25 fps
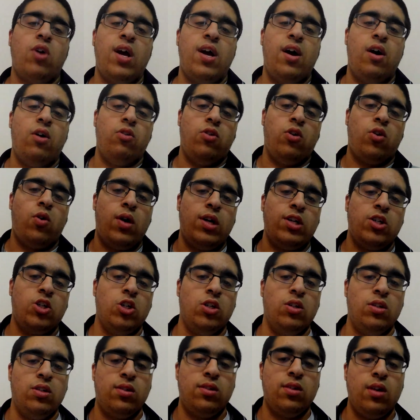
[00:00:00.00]
out the
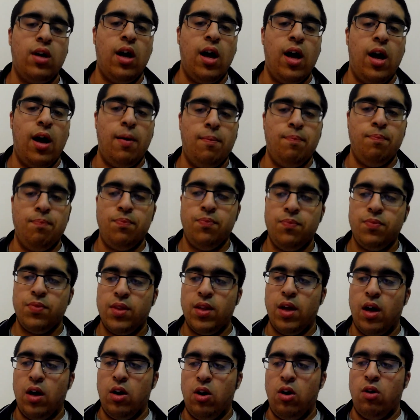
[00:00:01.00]
questions
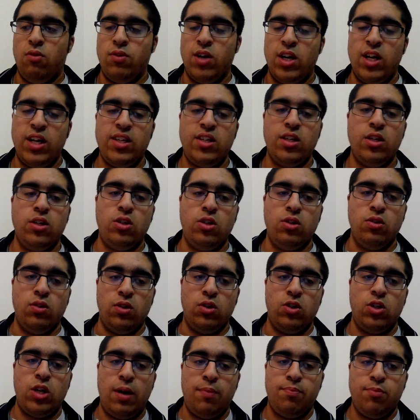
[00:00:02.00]
that are related to
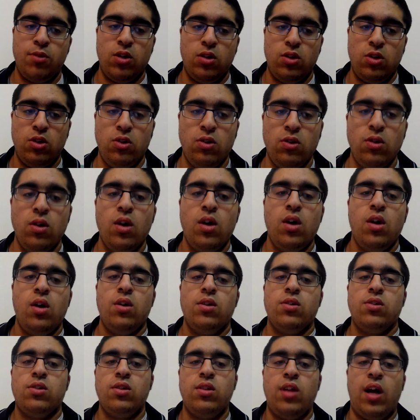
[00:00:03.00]
chapter 2,
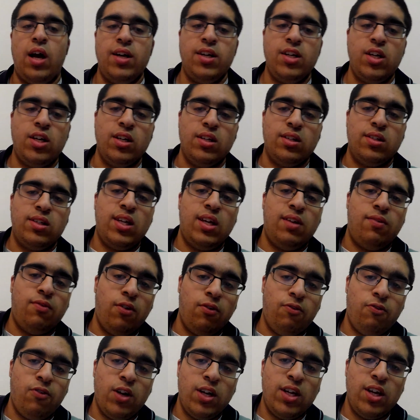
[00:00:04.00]
so that you can see if
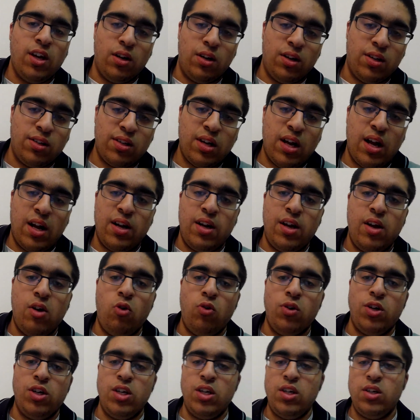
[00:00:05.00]
you fully understand it
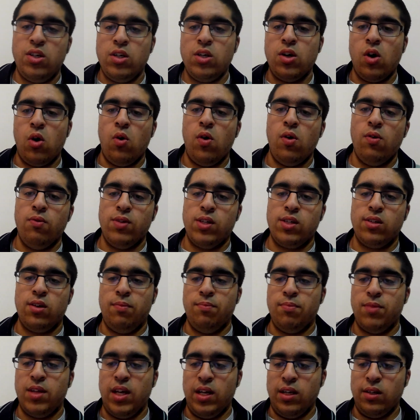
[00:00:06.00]
or you need to go over
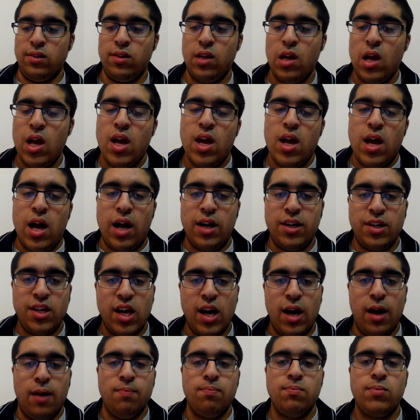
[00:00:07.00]
some things. And
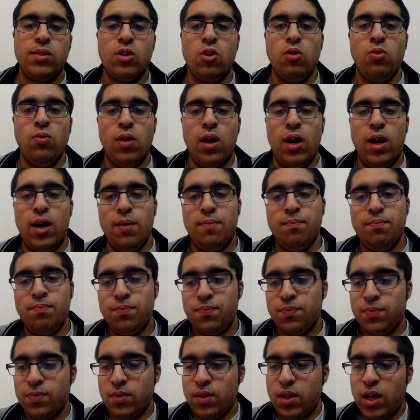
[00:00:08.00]
yeah,
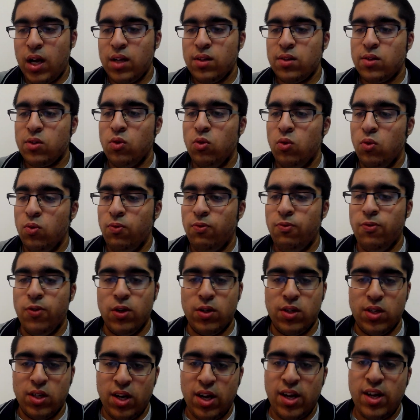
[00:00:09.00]
so that's all
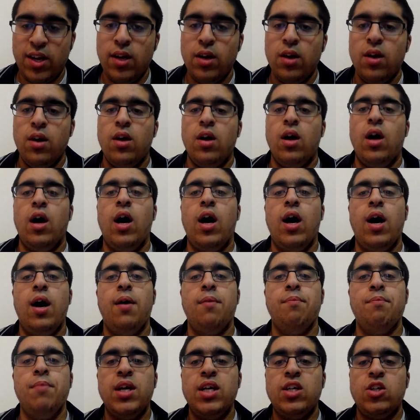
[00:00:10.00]
for today.
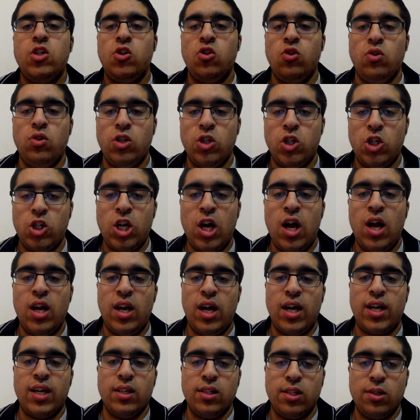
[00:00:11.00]
Make sure to share,
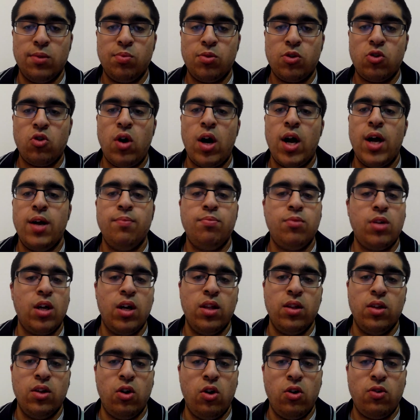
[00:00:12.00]
like and subscribe,
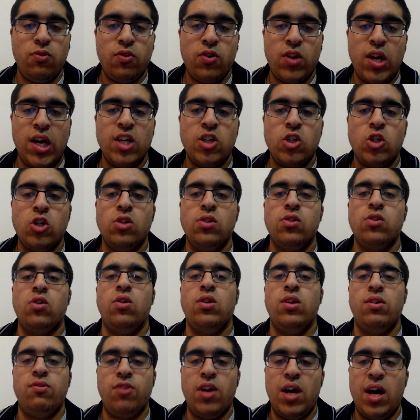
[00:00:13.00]
turn the notifications
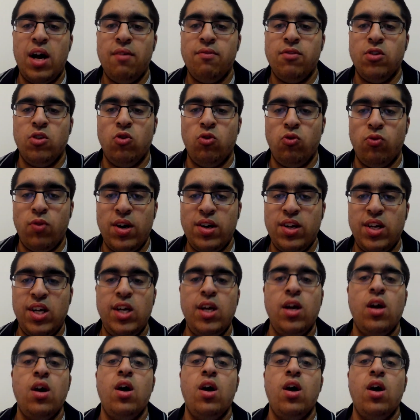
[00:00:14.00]
on if you haven't already,